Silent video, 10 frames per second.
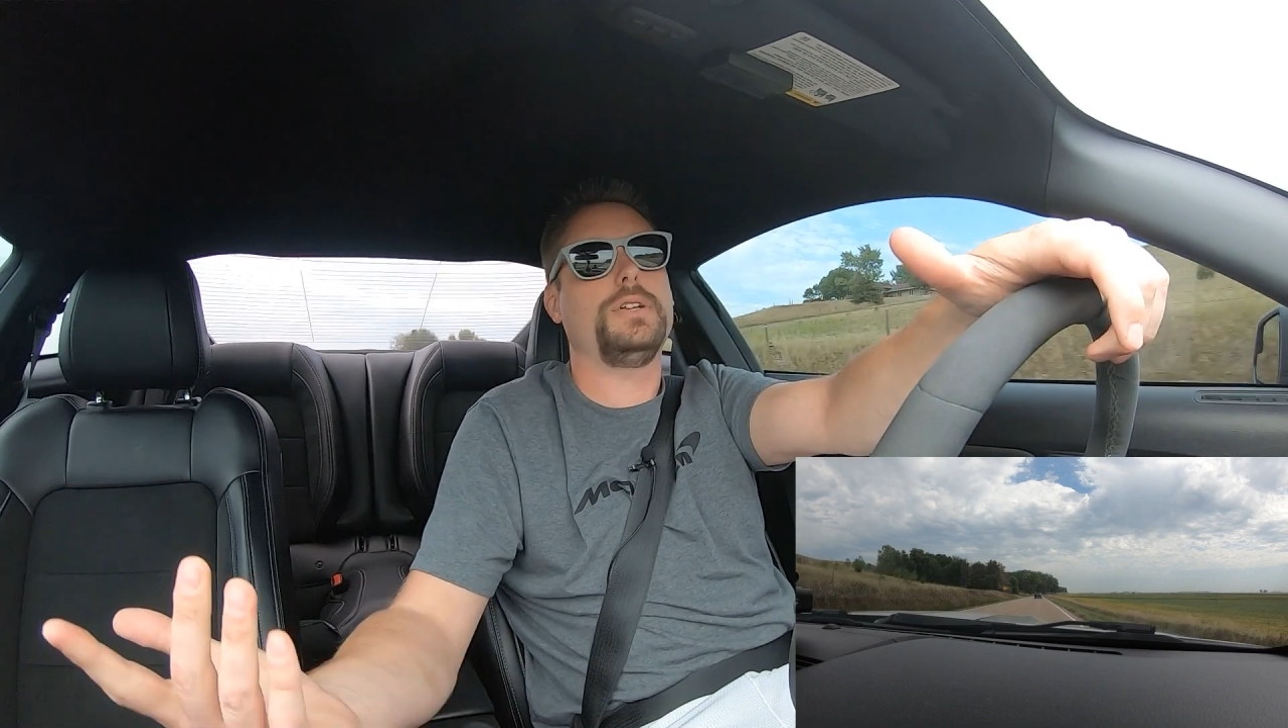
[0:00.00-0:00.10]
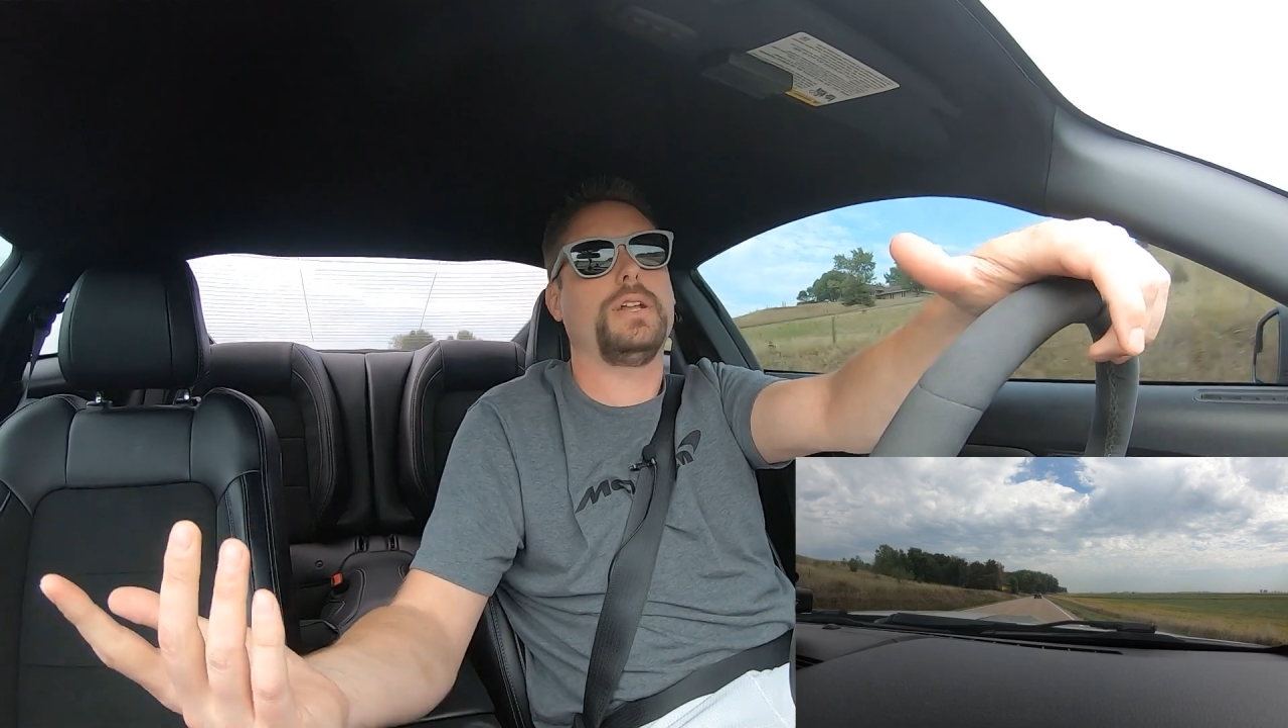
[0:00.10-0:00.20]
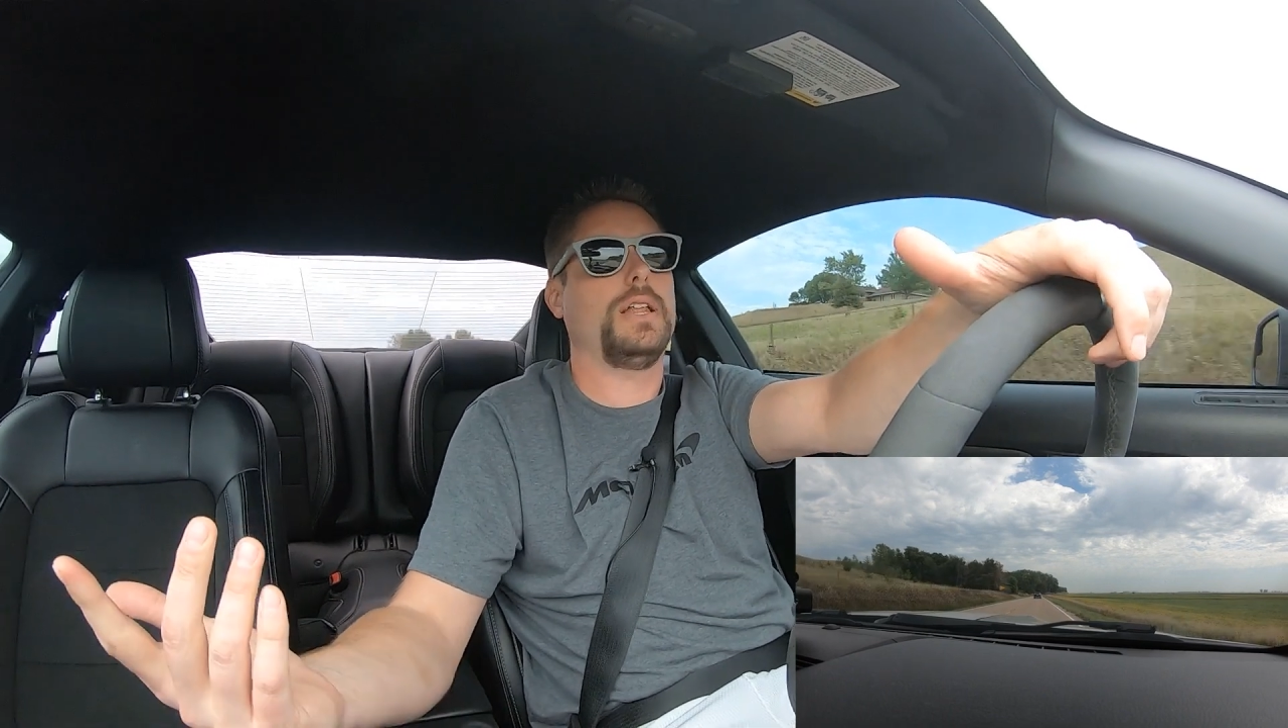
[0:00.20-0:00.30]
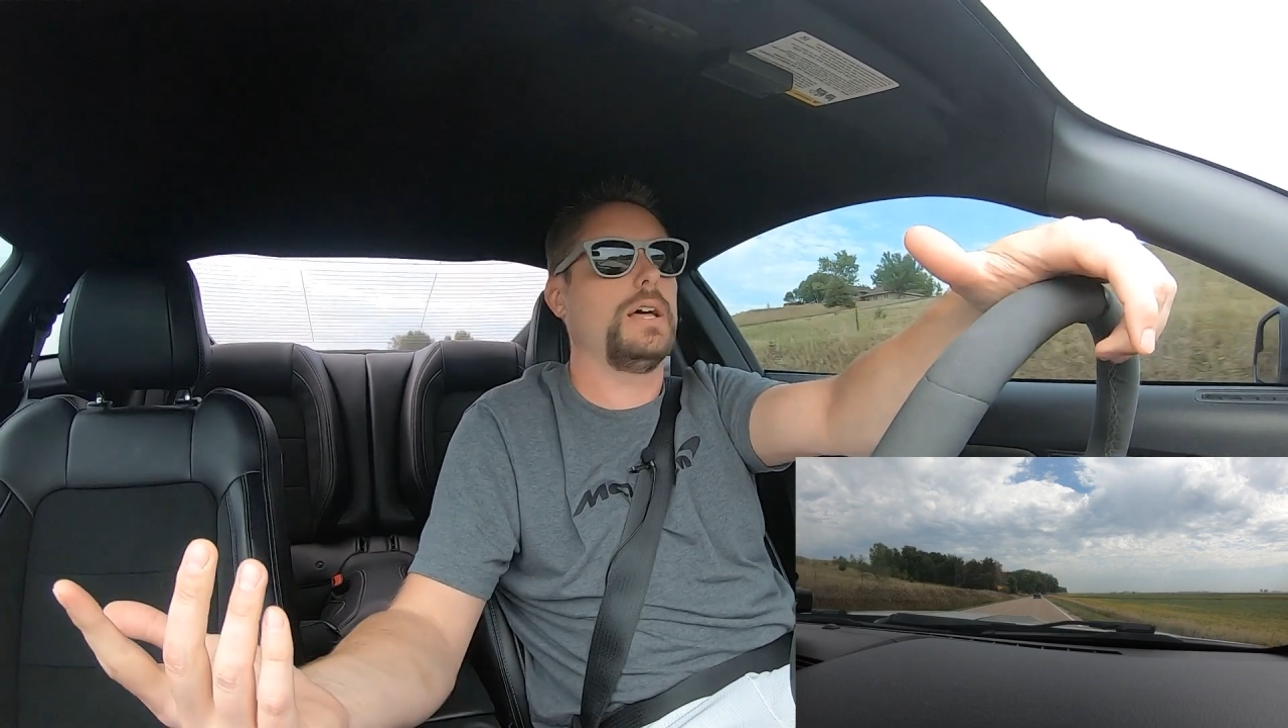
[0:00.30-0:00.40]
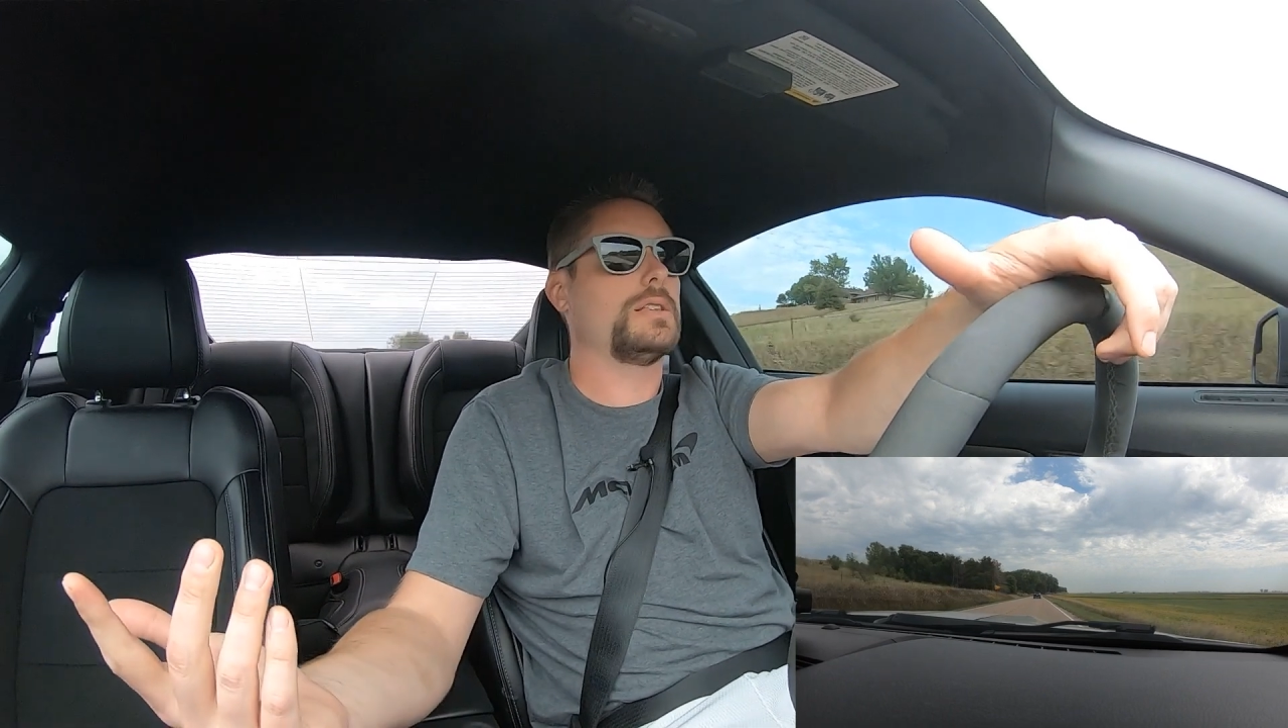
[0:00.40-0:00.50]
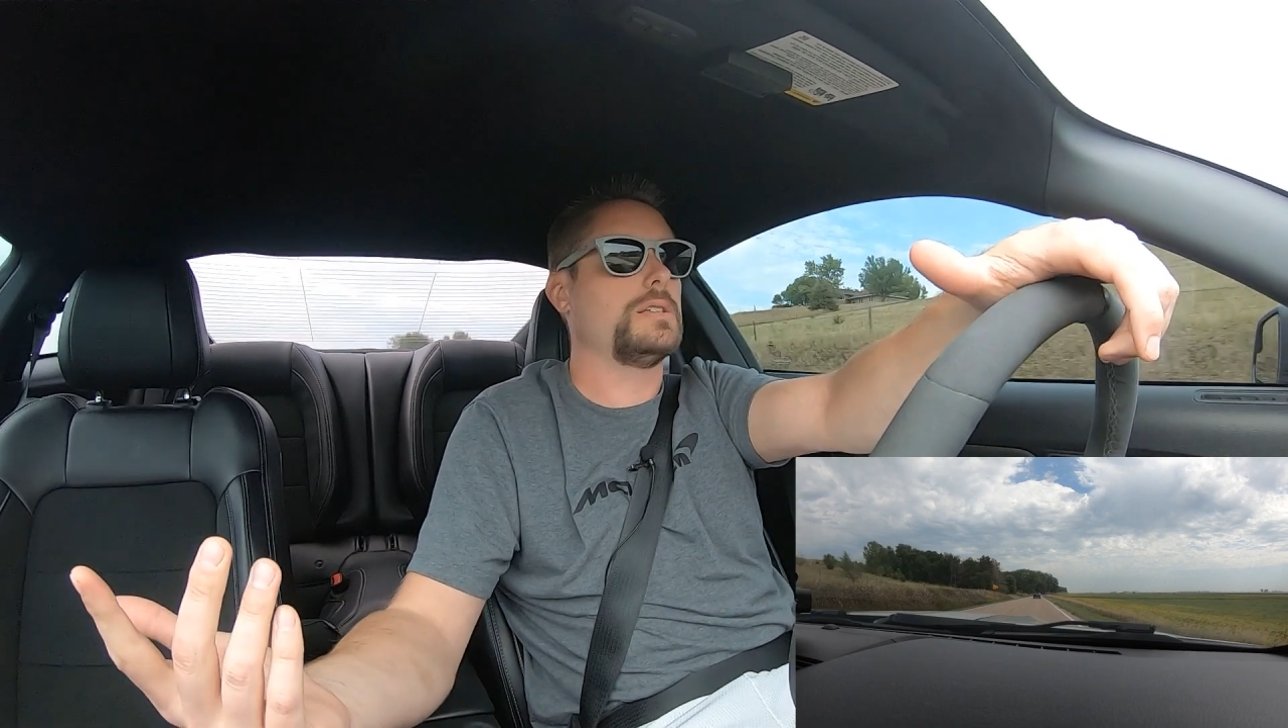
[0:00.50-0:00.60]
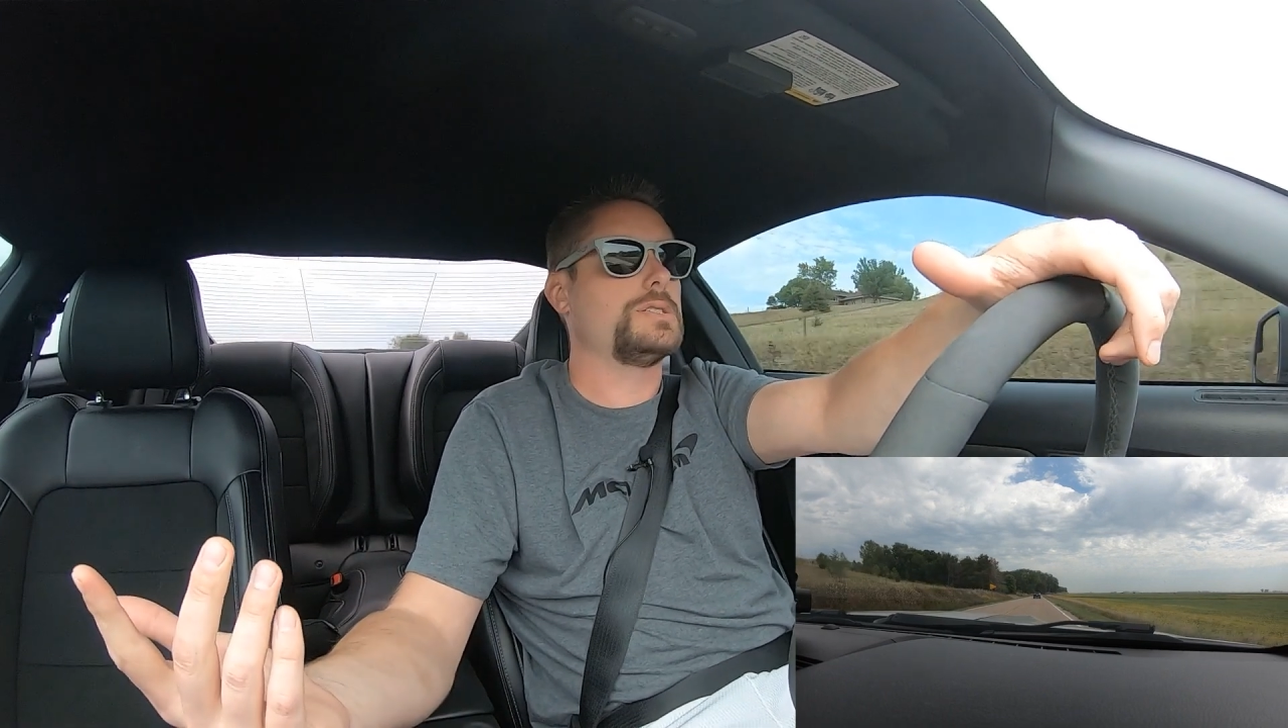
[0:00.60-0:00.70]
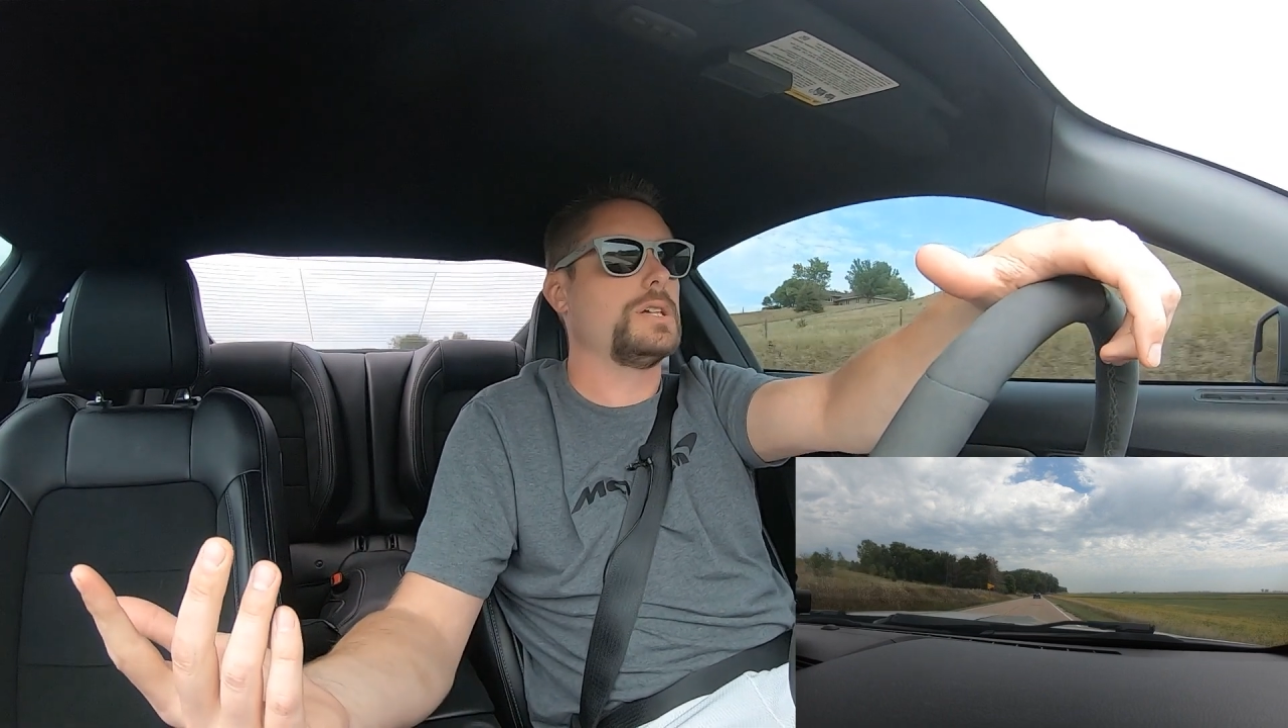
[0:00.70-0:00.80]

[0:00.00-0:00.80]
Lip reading: not like this